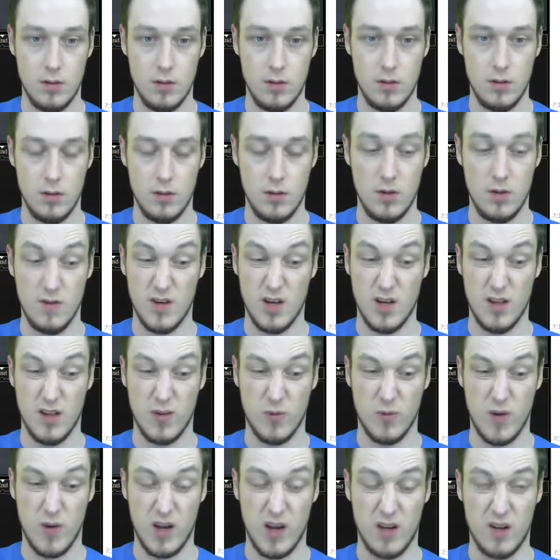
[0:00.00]
We have another
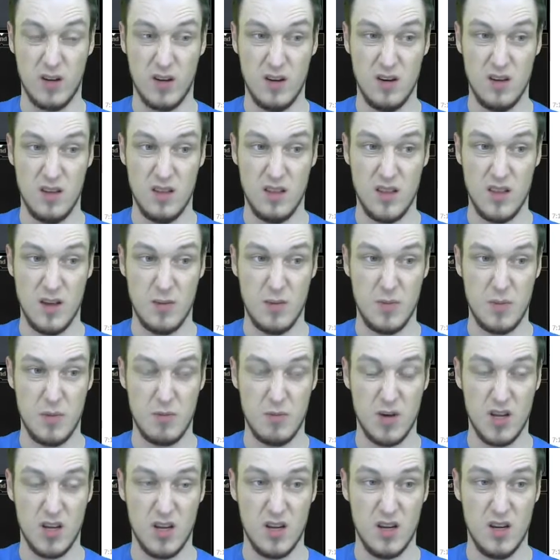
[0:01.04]
Rancor? That would be
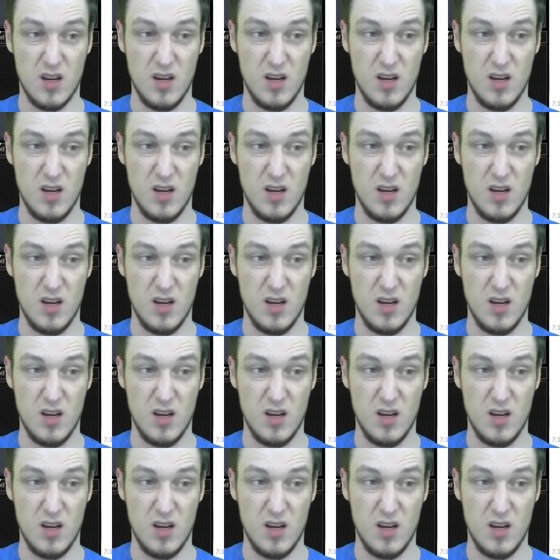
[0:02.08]
pretty good.